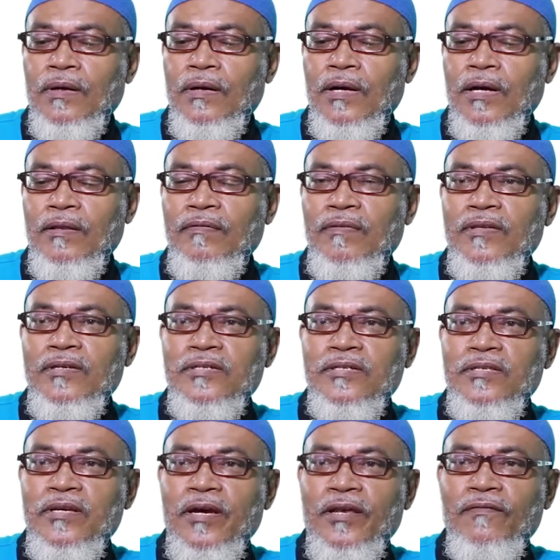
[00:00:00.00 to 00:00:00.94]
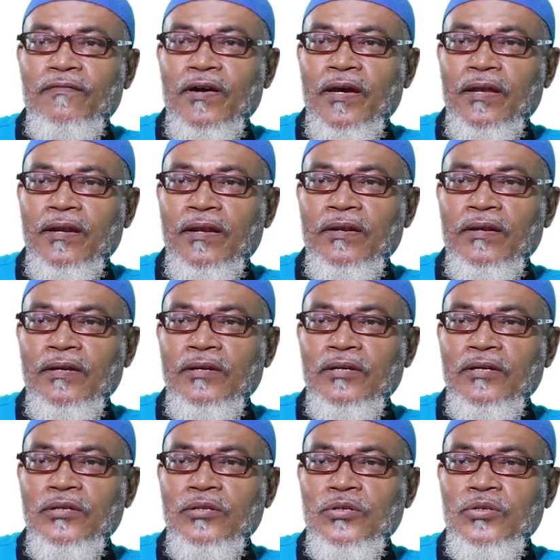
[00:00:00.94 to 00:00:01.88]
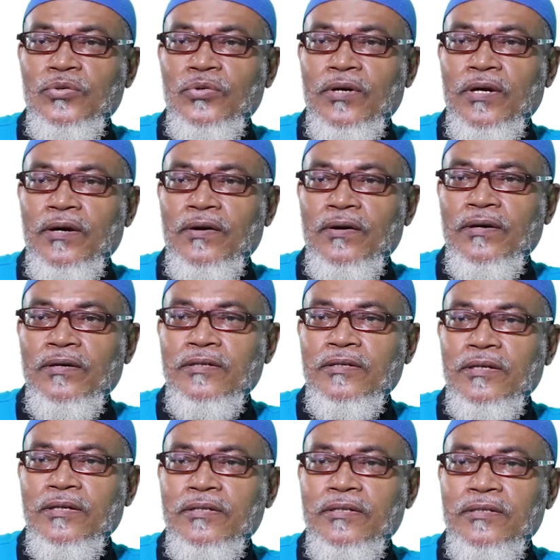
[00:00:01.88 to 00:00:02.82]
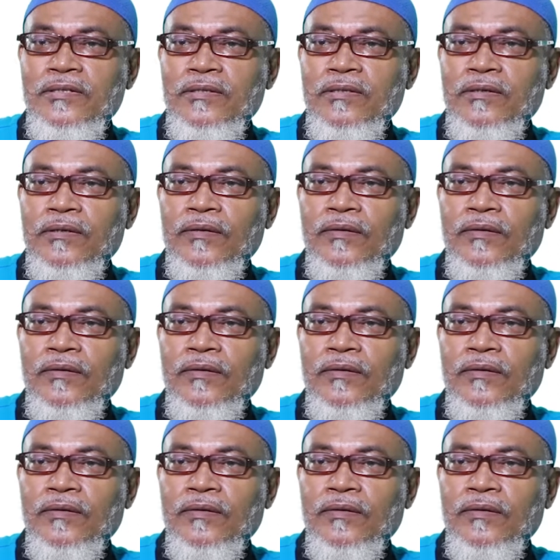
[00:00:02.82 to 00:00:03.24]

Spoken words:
and this they are divided into characters,